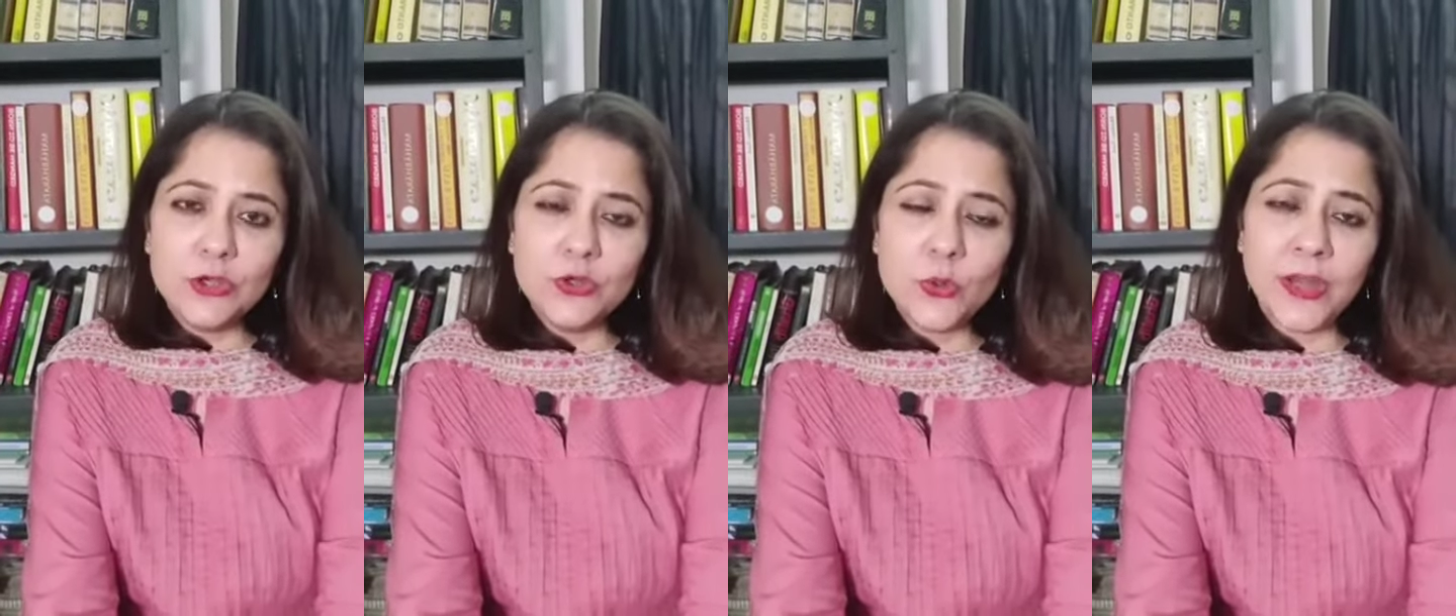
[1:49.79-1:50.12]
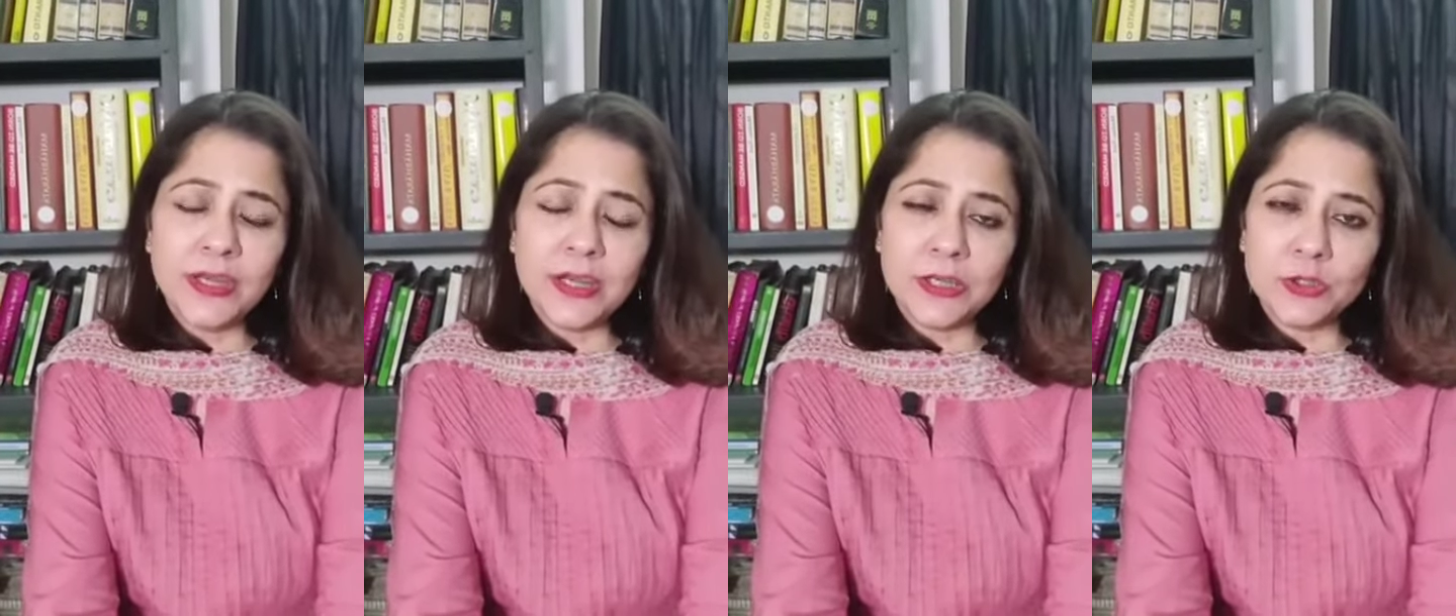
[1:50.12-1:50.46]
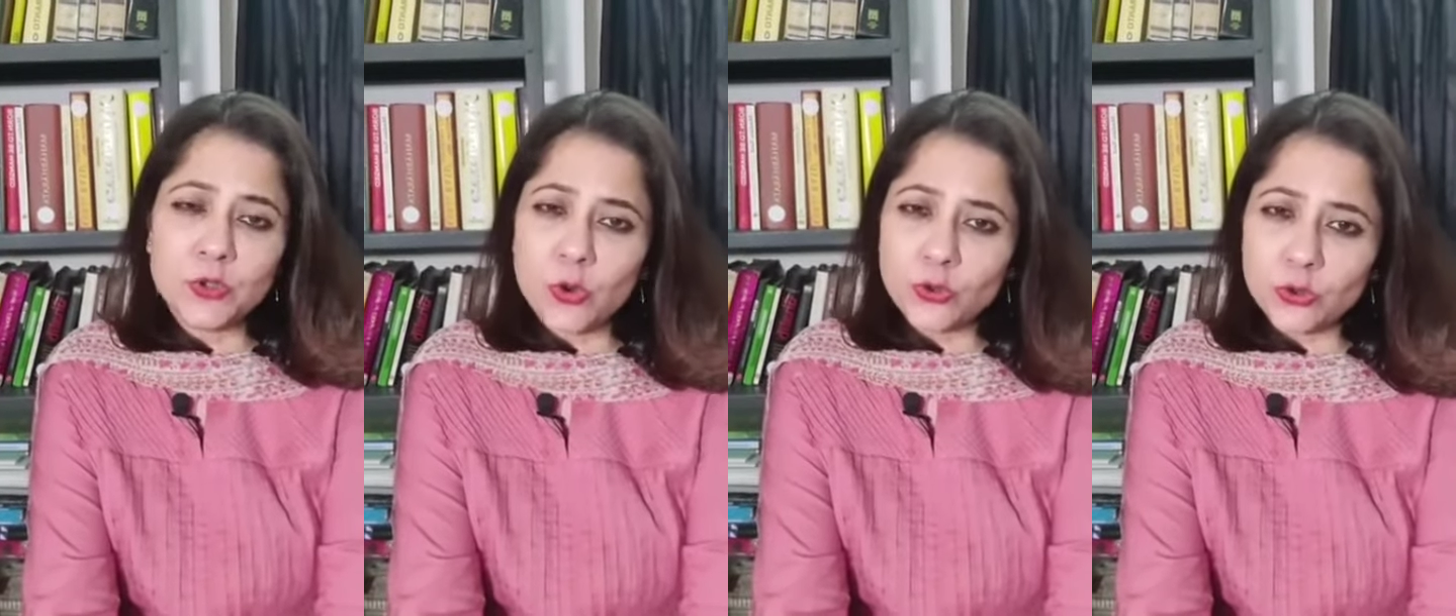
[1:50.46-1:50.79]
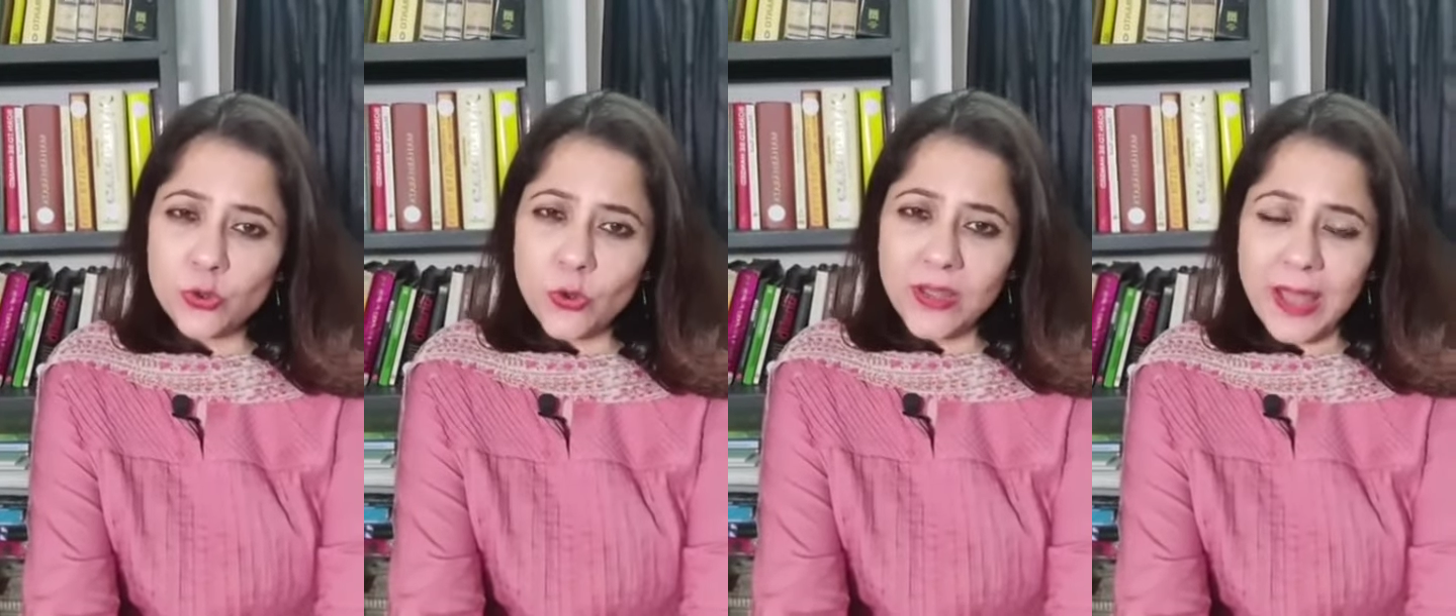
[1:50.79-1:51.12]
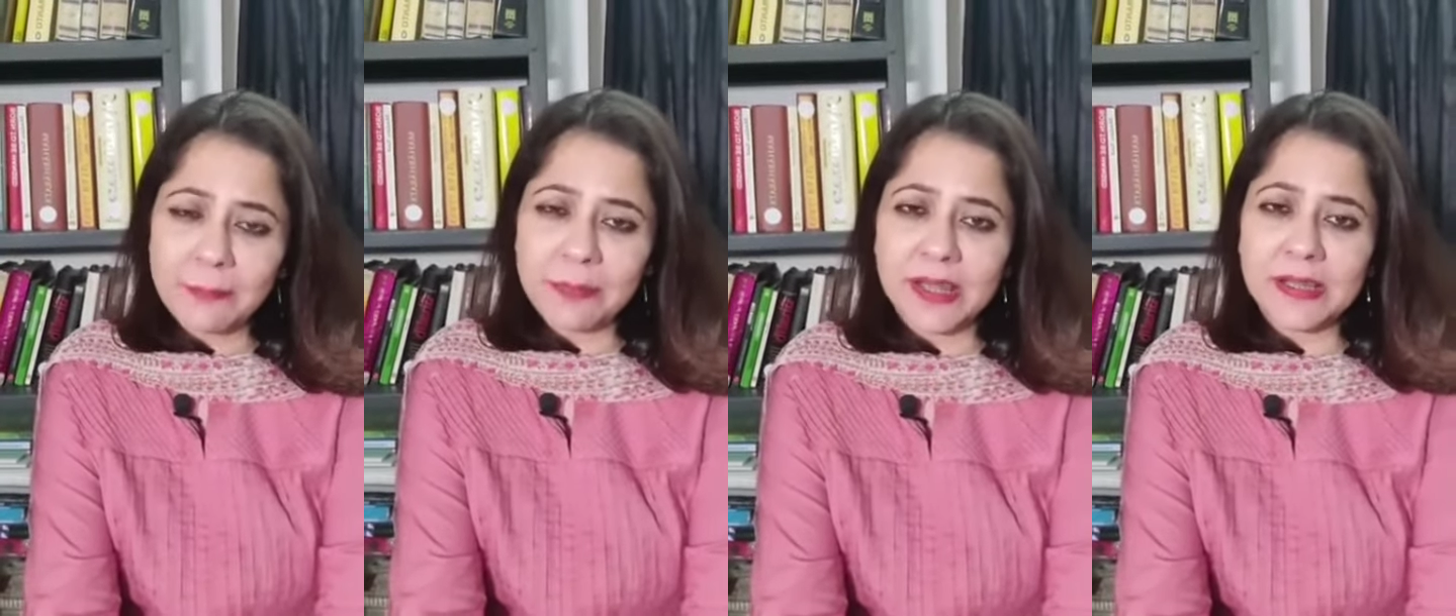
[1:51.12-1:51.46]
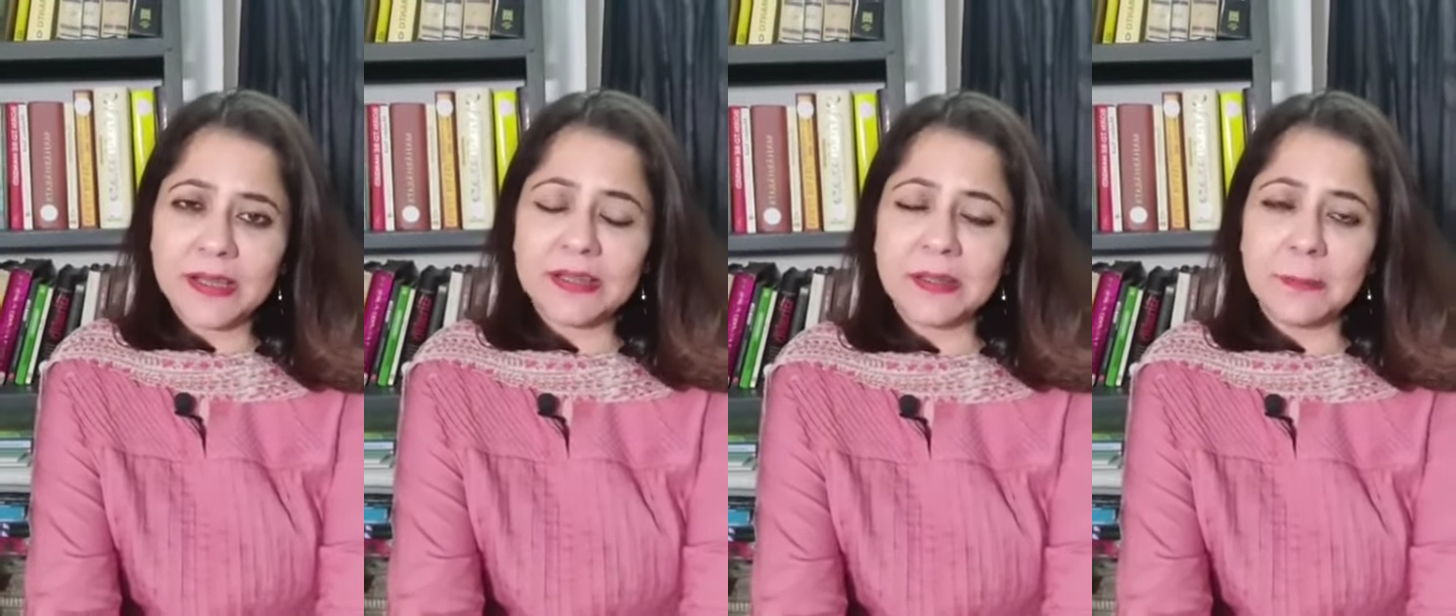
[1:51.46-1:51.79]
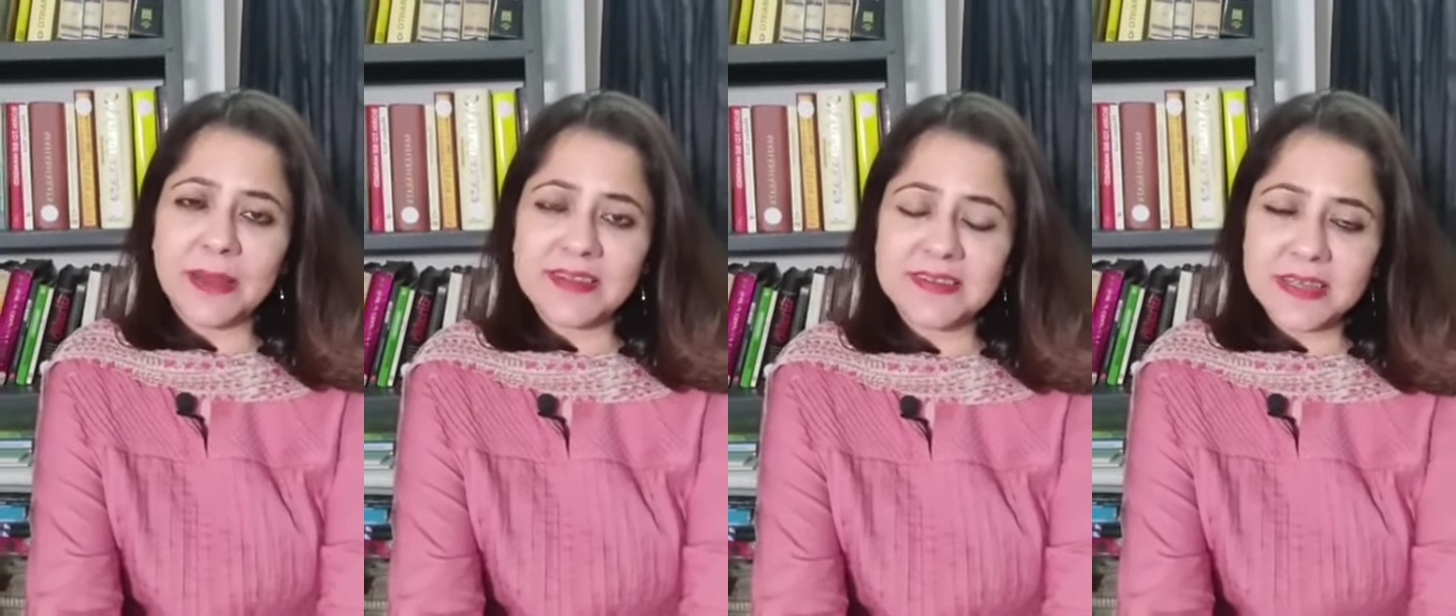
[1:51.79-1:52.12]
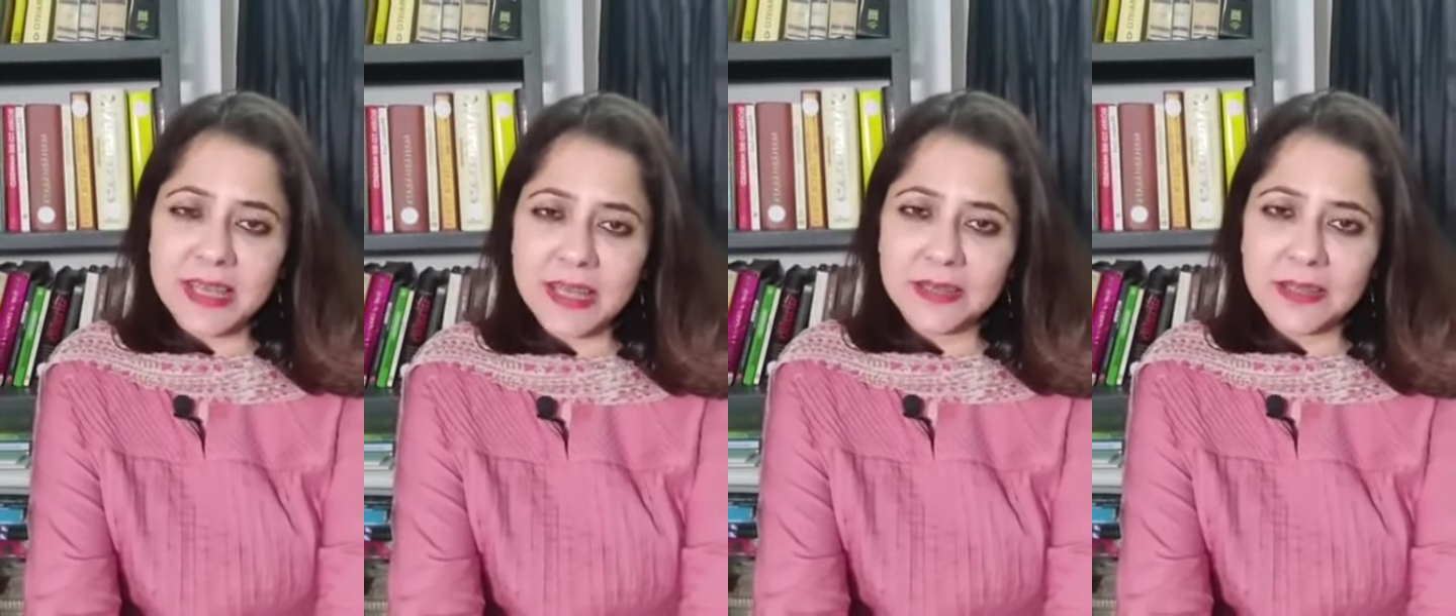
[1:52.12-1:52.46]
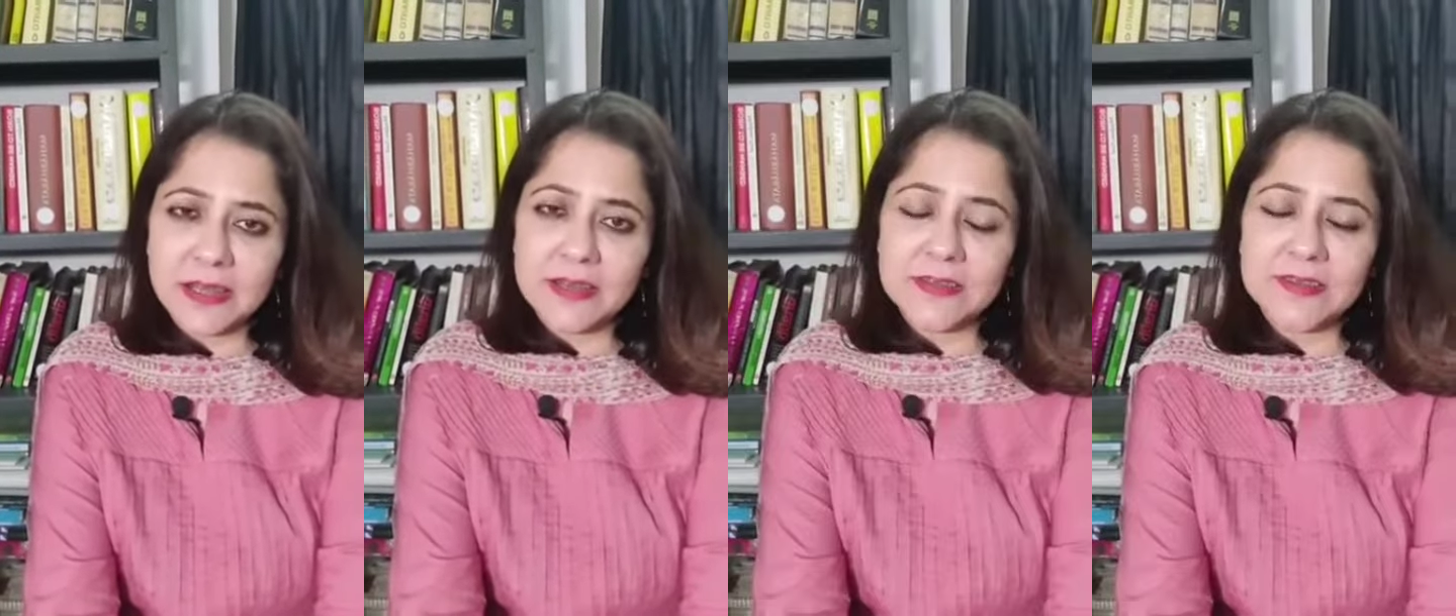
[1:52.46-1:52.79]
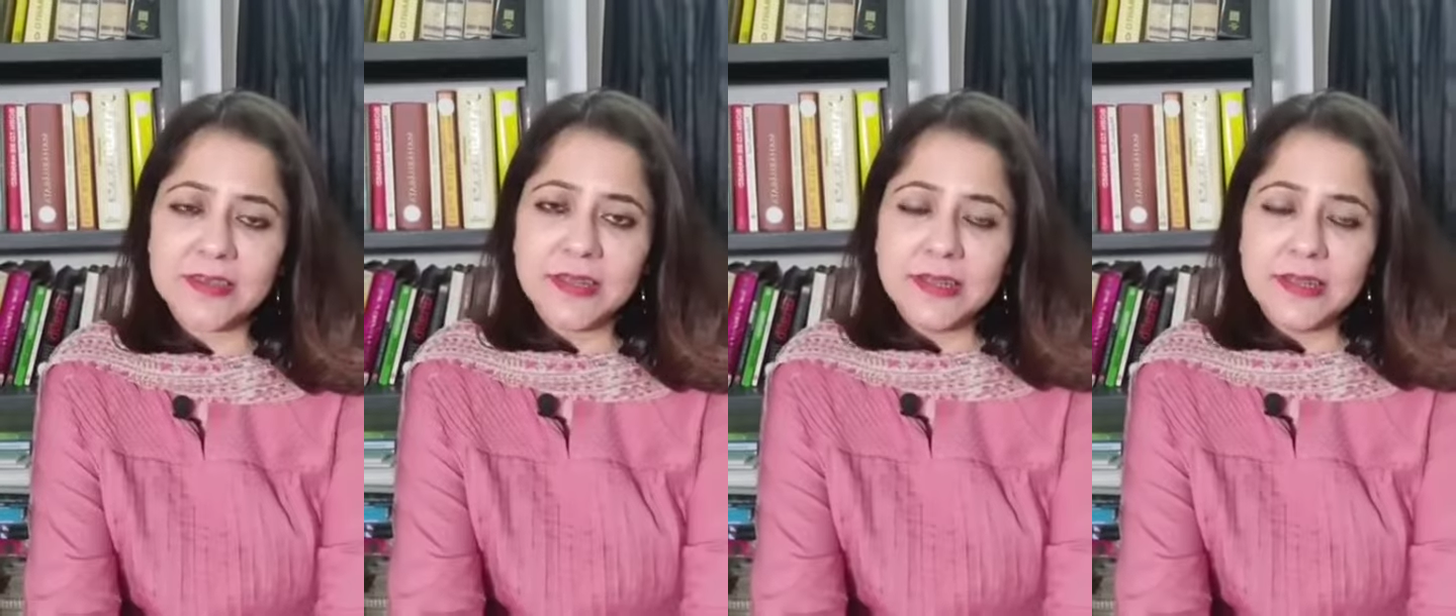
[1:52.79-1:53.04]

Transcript: doing a door-to-door -door campaign in the Basti areas